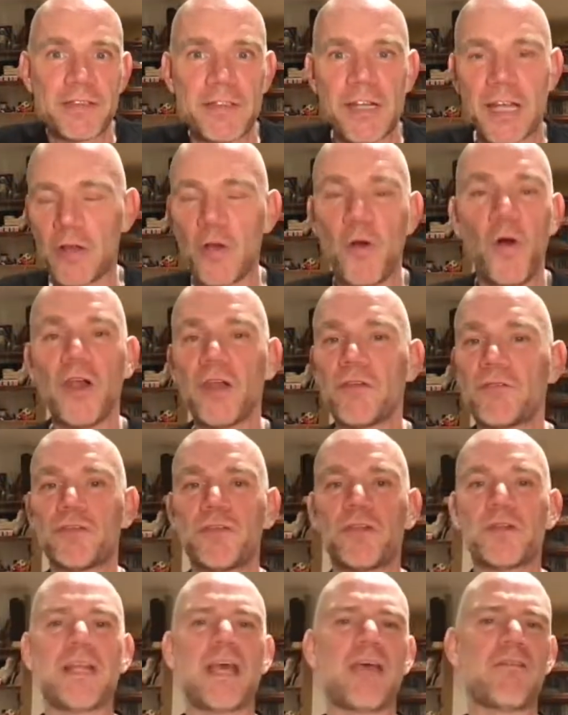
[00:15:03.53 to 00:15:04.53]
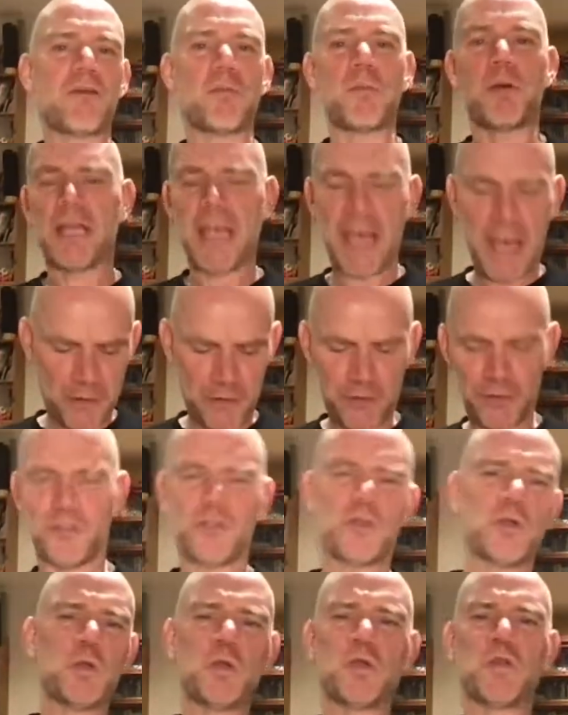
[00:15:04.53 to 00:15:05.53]
Like all of a sudden, everybody has
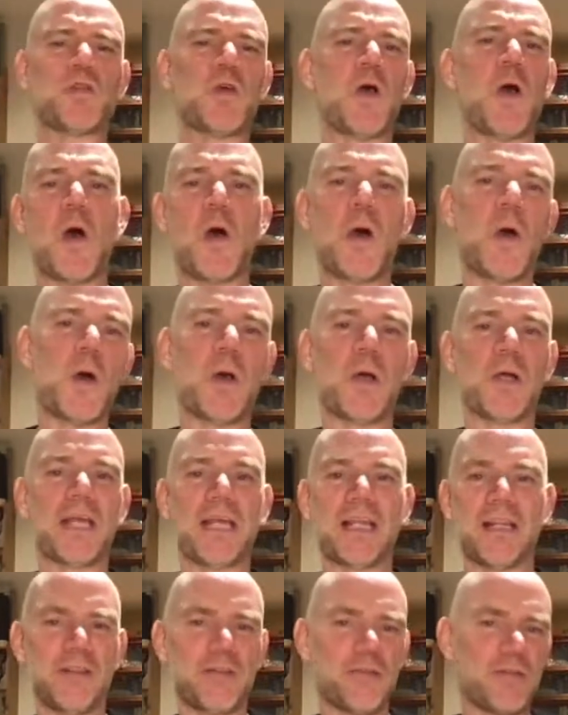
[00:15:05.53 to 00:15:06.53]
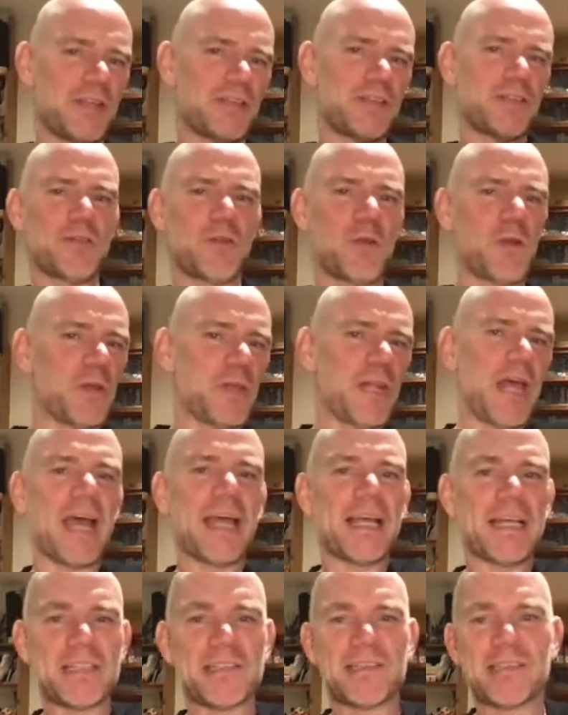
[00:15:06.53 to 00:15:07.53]
suits on and dresses all
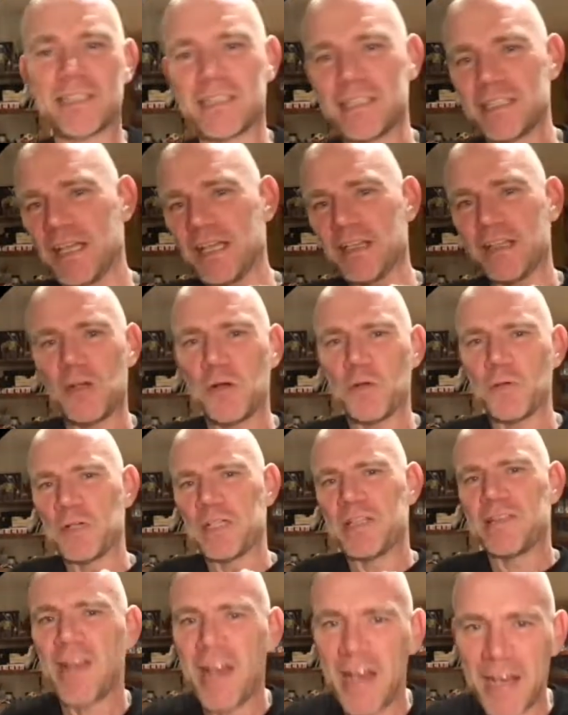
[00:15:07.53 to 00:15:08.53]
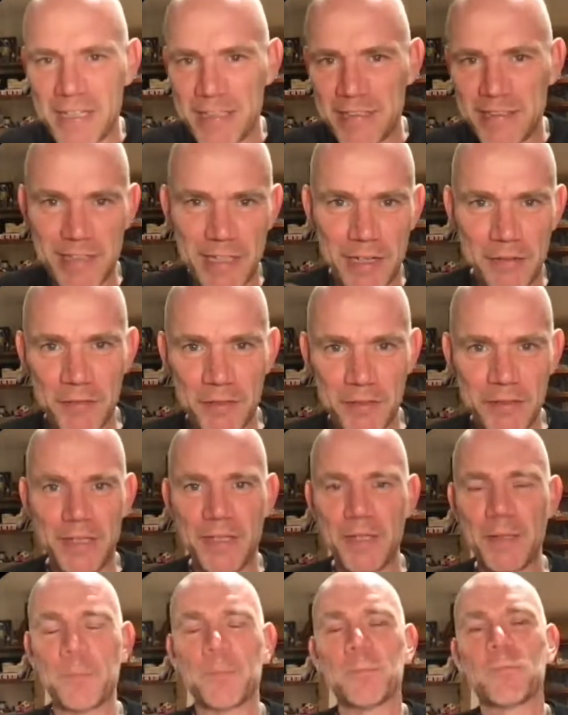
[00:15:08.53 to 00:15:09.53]
nice and with ties and
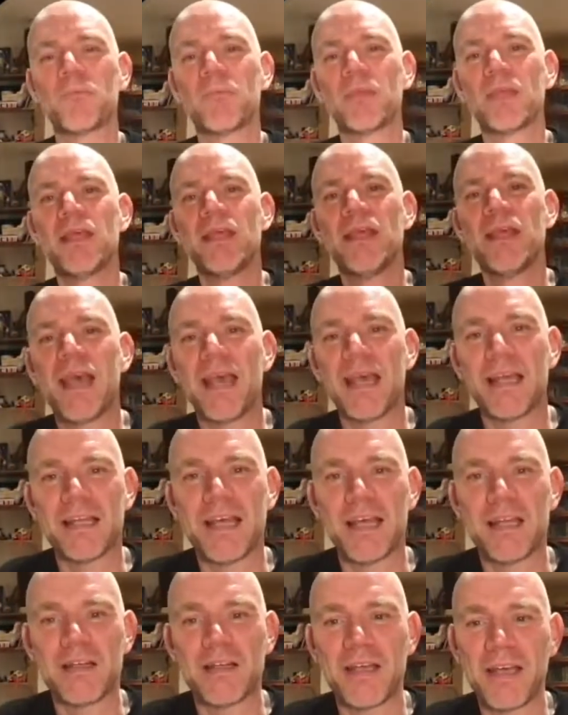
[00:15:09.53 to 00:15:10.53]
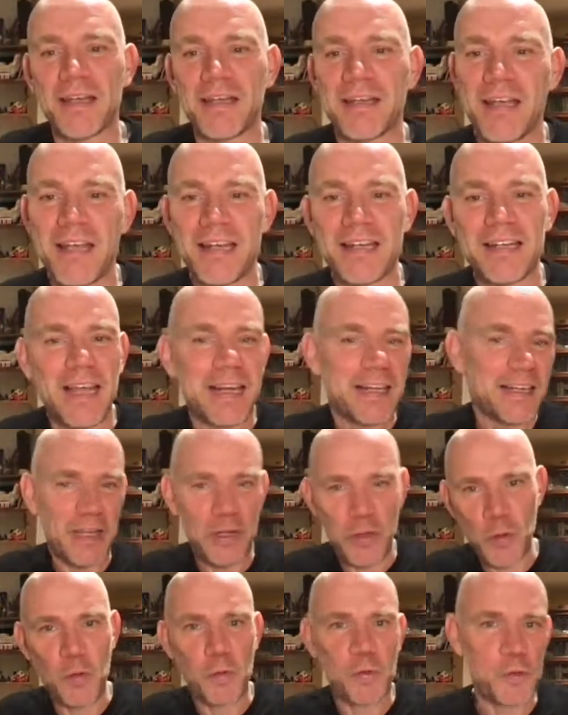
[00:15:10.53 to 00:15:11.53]
everything. And then they
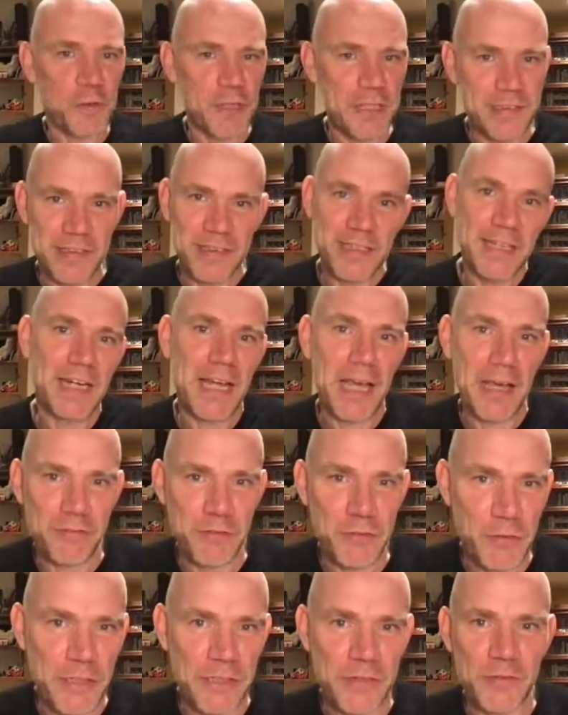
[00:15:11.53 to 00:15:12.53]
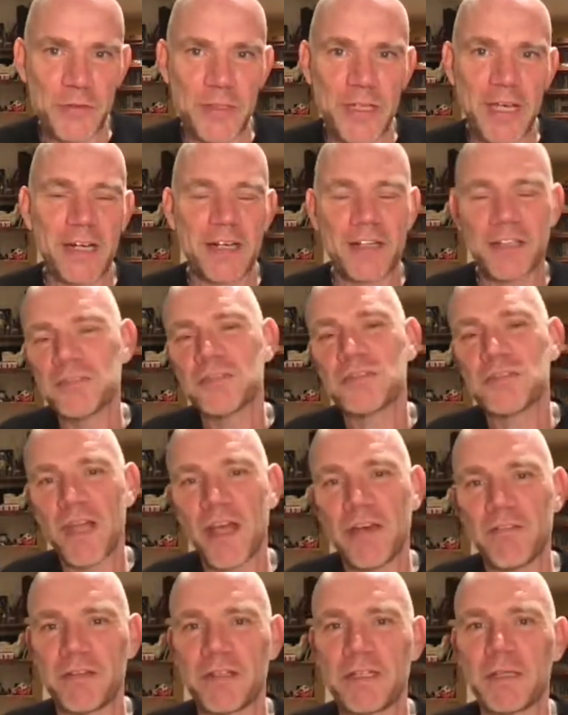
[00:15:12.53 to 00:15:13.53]
go crazy and have drinks together. And it's
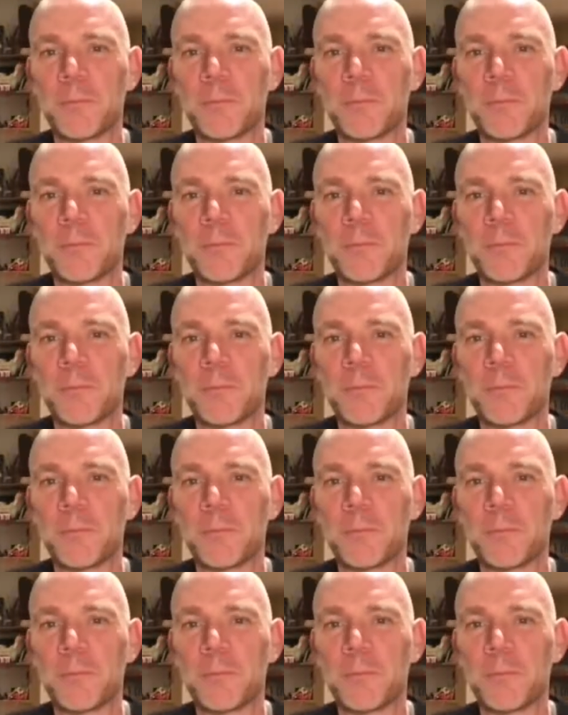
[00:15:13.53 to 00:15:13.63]
lovely.